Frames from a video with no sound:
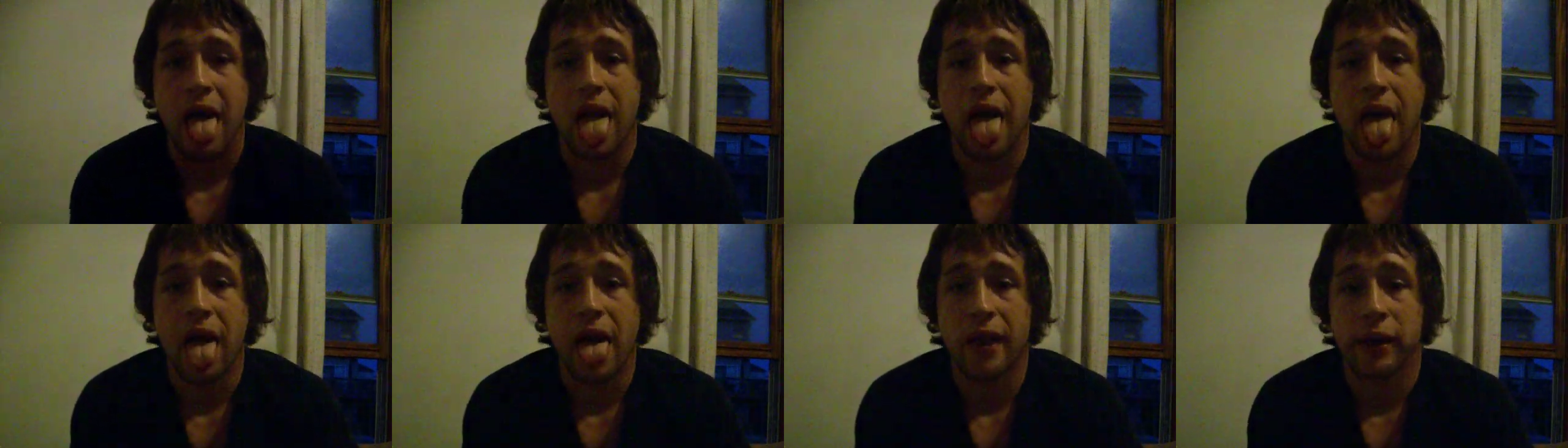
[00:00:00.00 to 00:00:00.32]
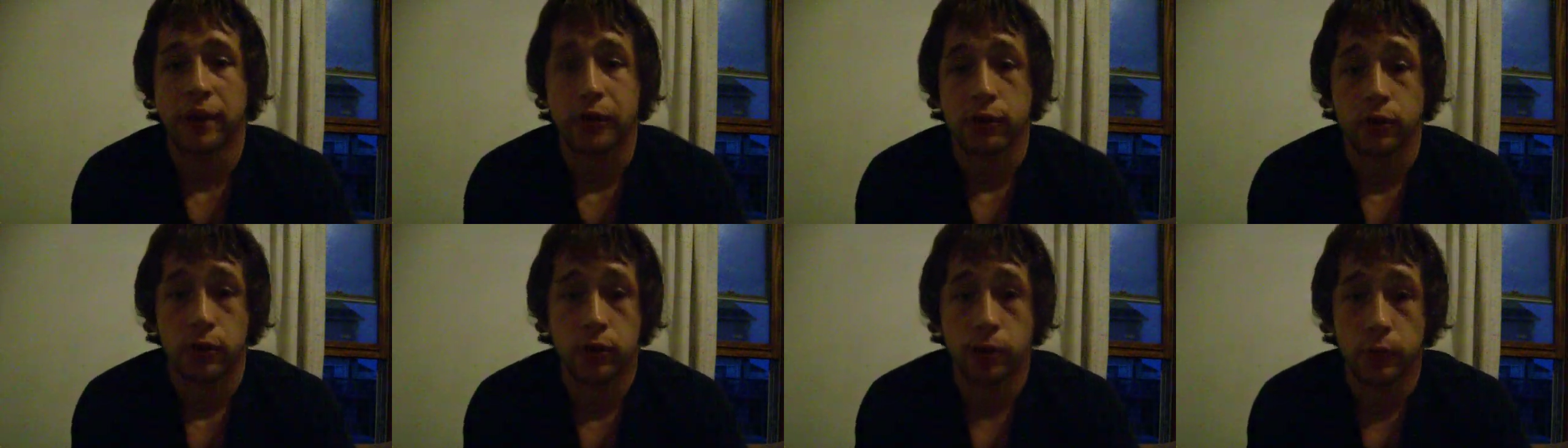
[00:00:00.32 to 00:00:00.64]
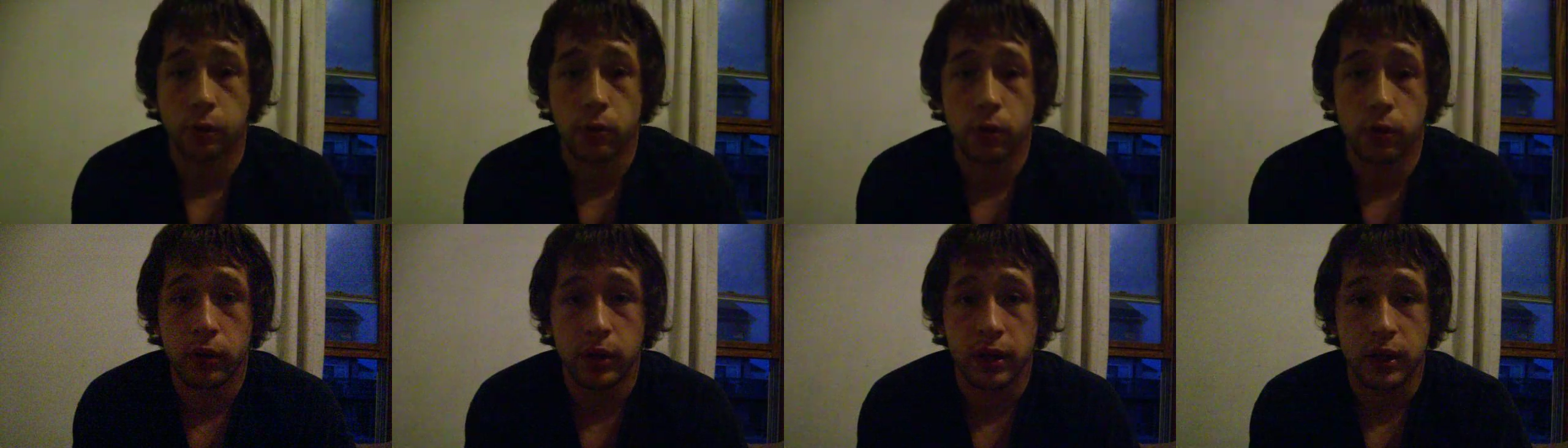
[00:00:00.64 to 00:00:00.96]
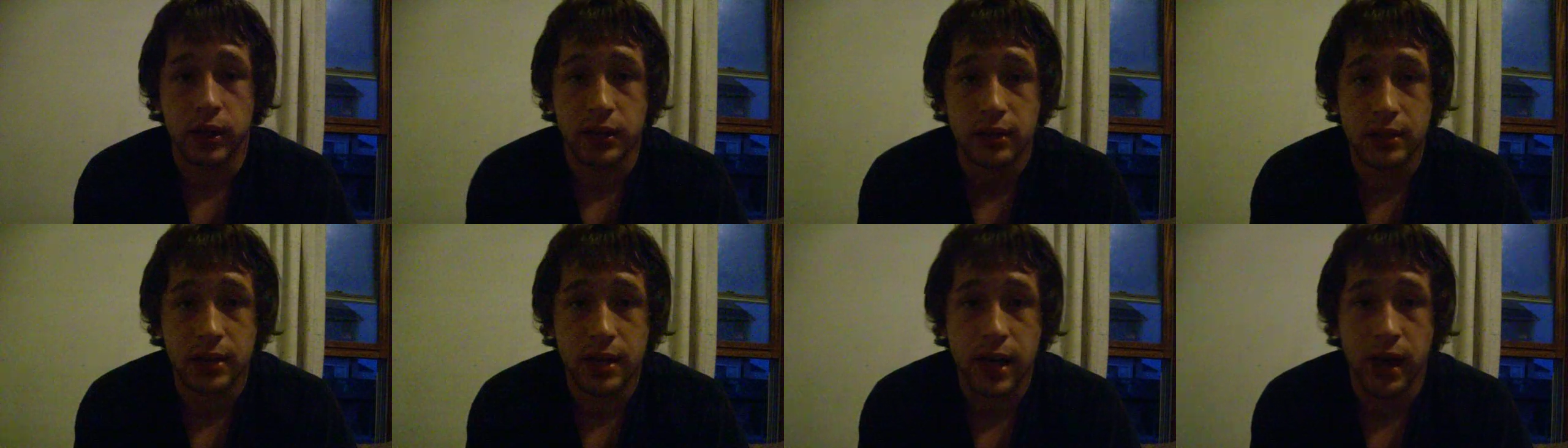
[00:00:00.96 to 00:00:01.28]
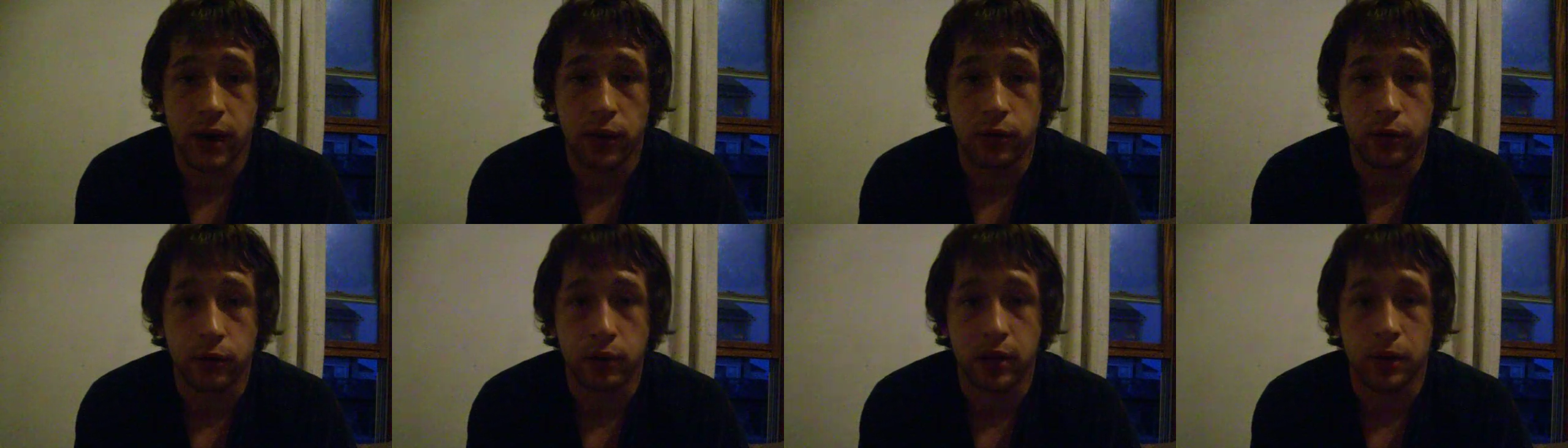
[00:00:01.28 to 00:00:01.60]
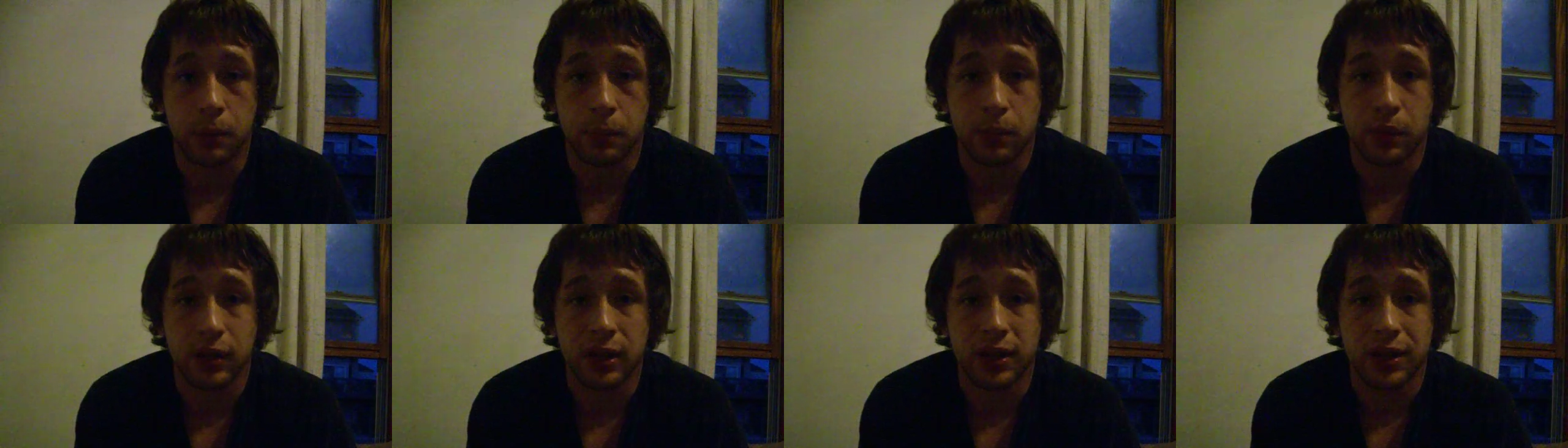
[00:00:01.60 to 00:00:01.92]
and then you're going to point it down and
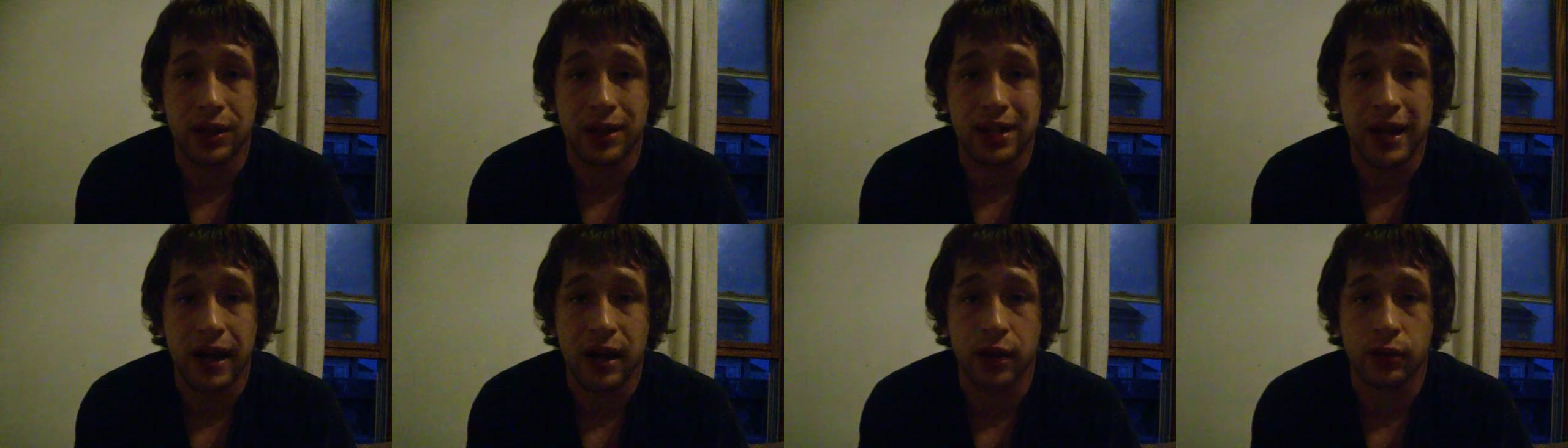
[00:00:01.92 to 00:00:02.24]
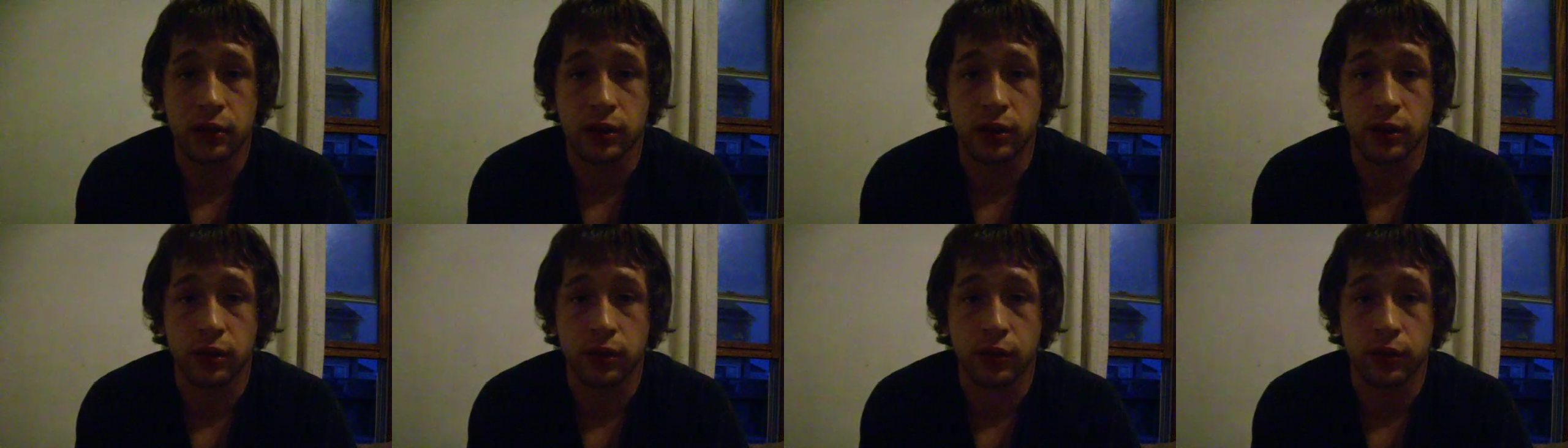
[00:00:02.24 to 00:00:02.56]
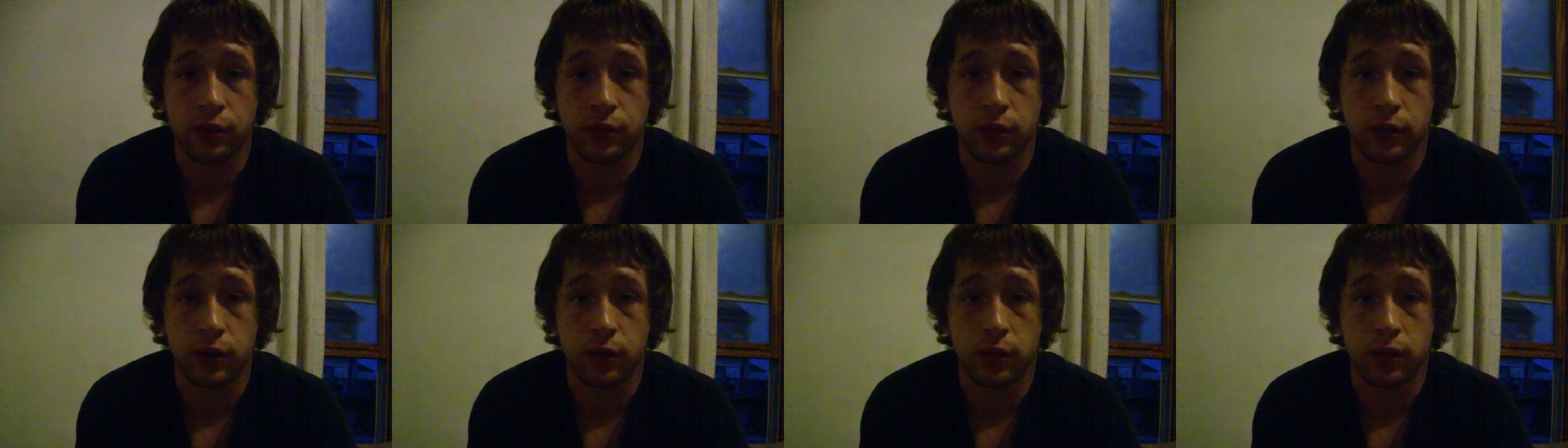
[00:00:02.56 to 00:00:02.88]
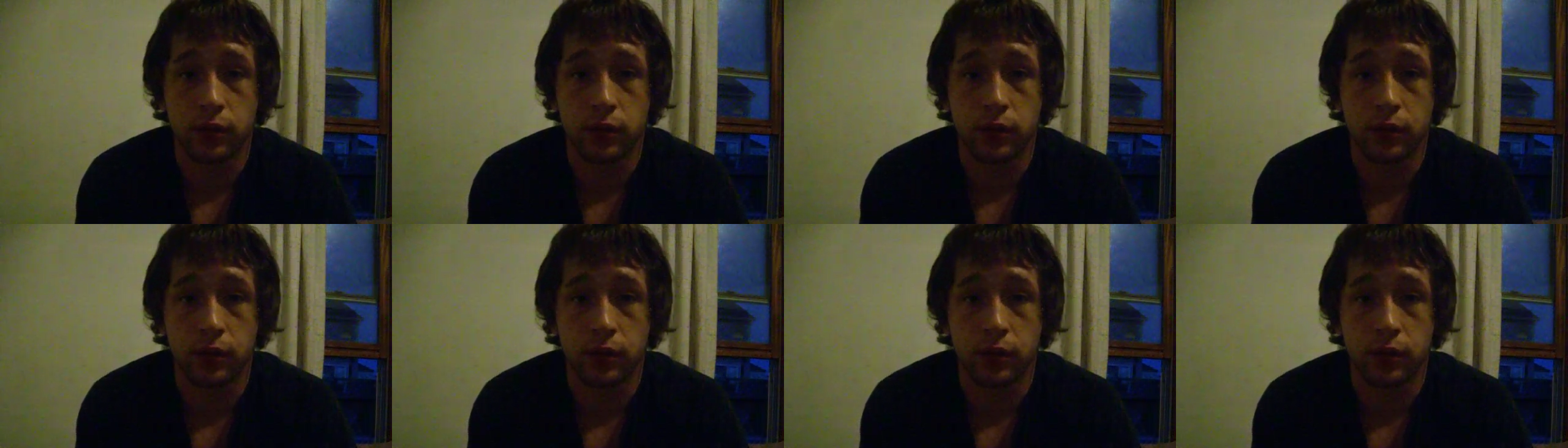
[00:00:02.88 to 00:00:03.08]
put it down in your throat.